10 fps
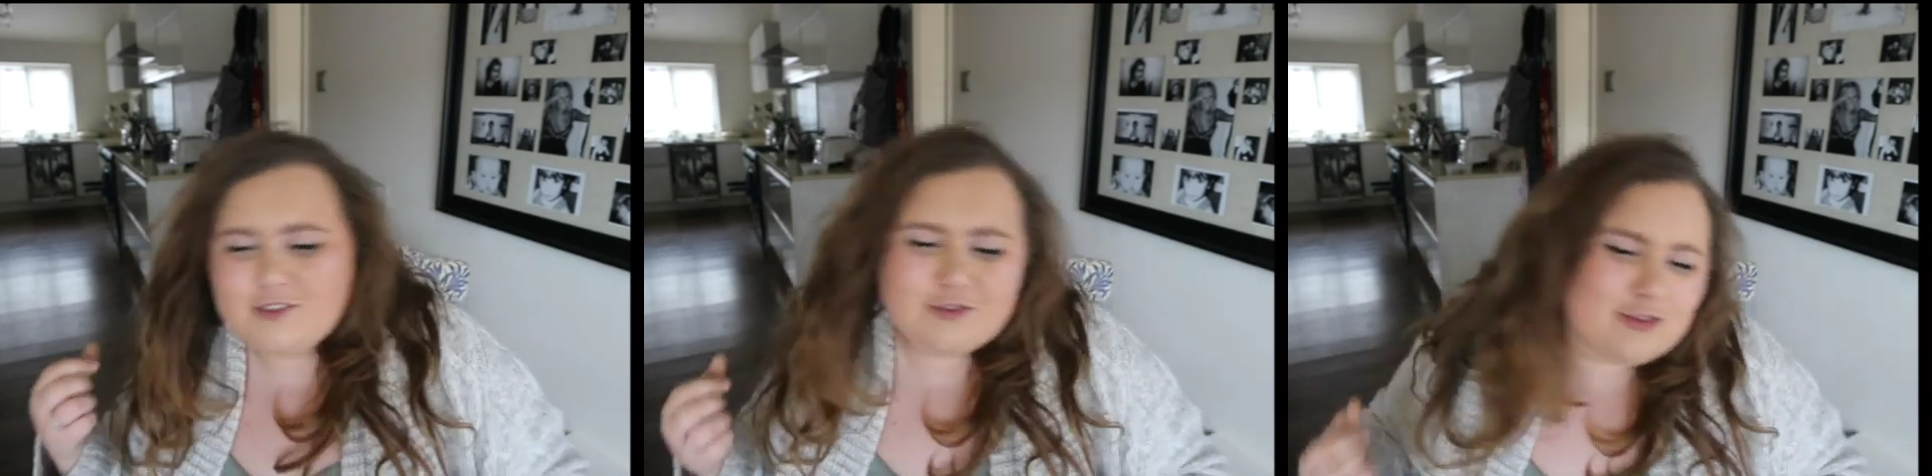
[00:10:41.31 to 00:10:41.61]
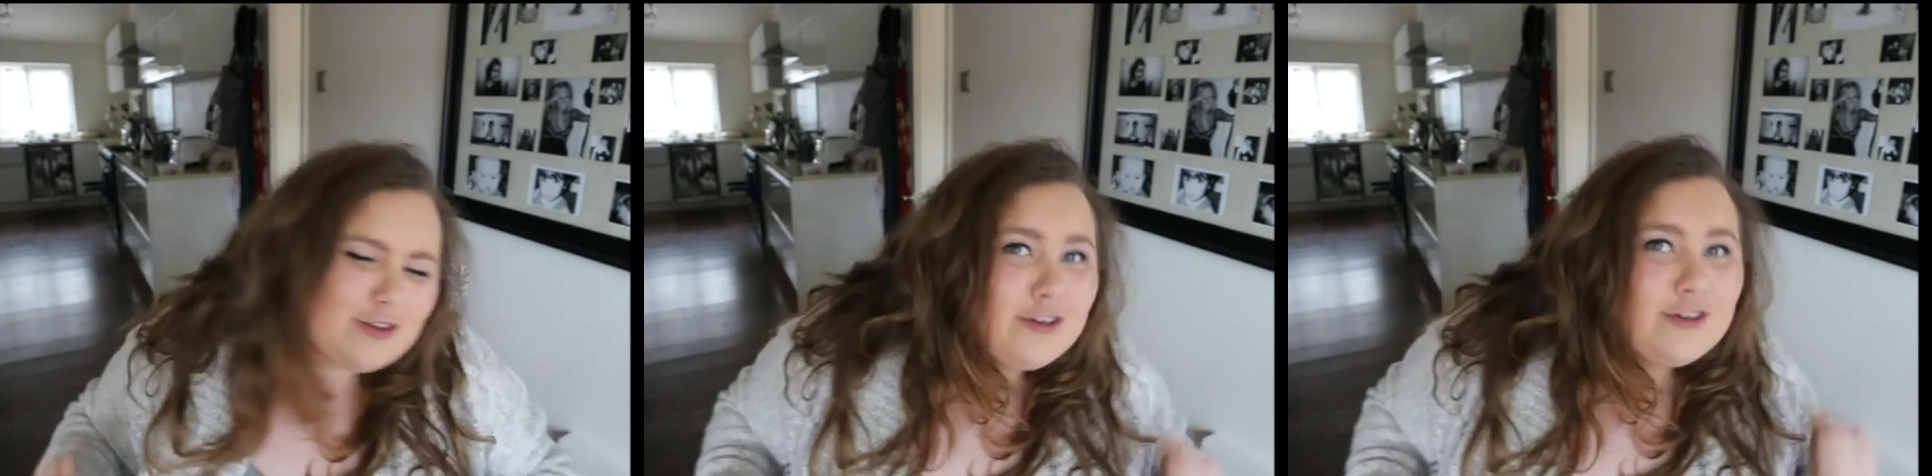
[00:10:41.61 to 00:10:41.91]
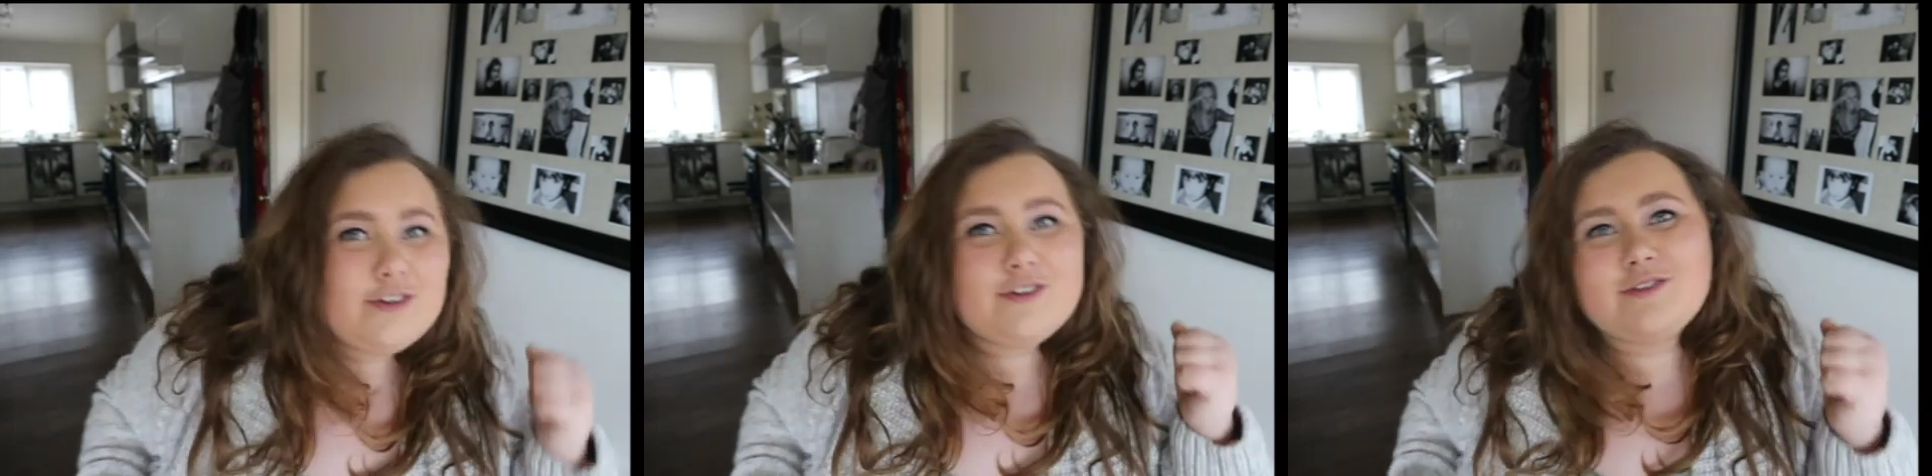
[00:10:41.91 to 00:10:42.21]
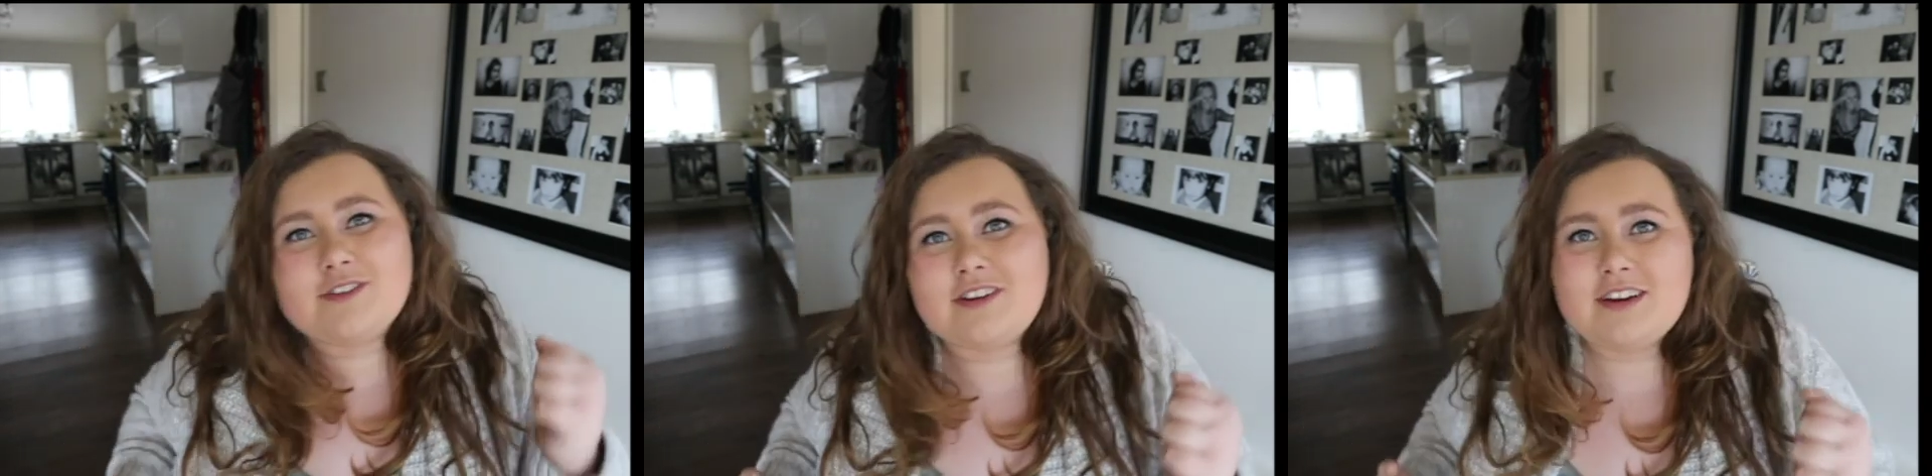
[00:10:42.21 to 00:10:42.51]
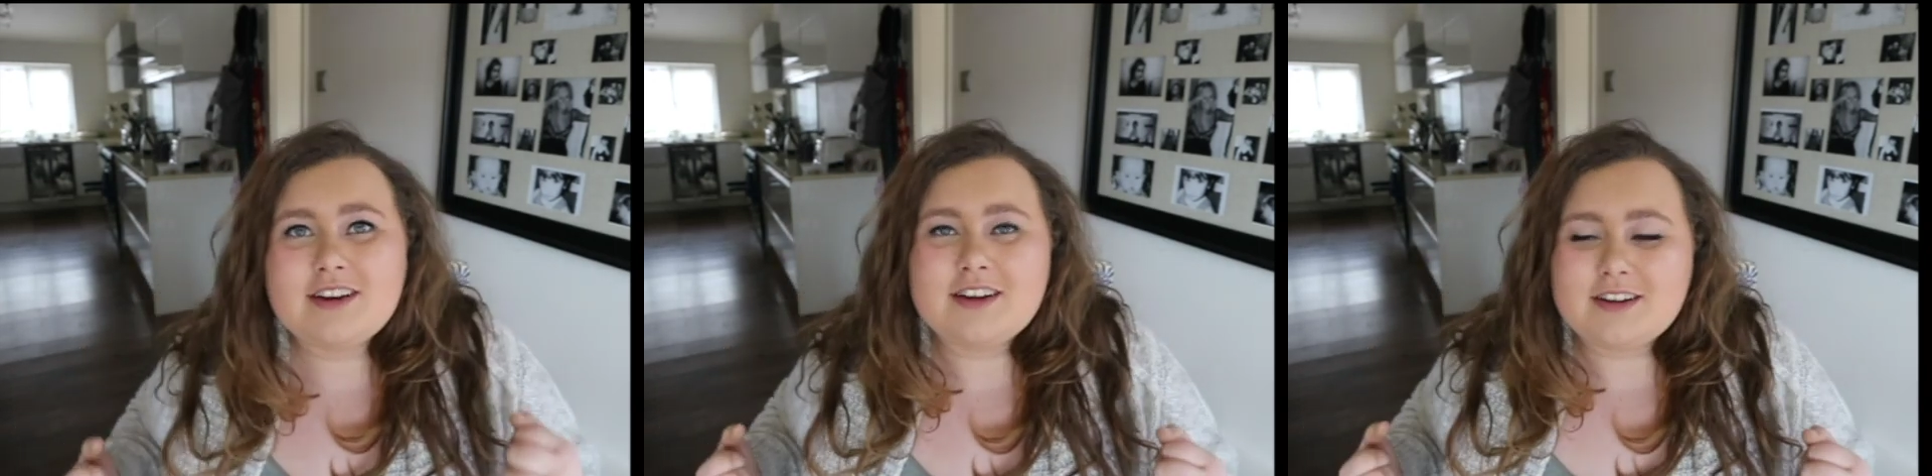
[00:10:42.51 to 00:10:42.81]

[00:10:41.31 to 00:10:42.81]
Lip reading: groove, and